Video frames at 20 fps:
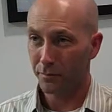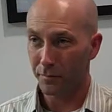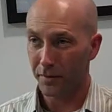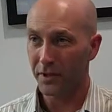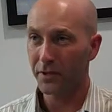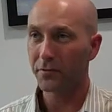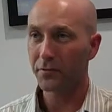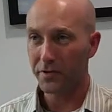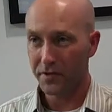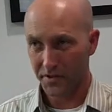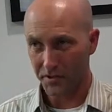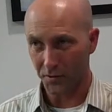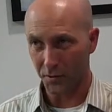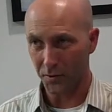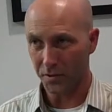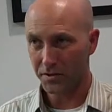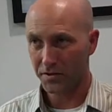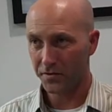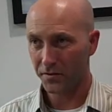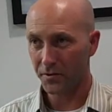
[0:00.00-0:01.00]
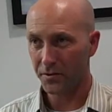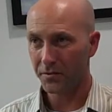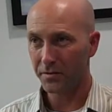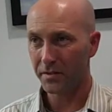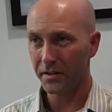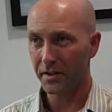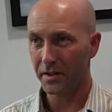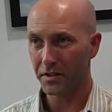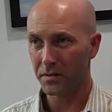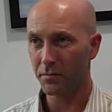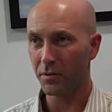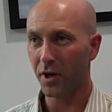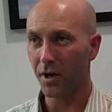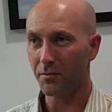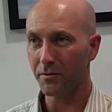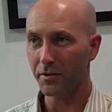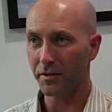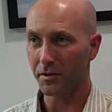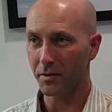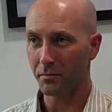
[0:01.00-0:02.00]
being resourceful is
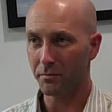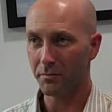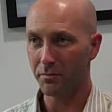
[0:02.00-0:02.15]
probably the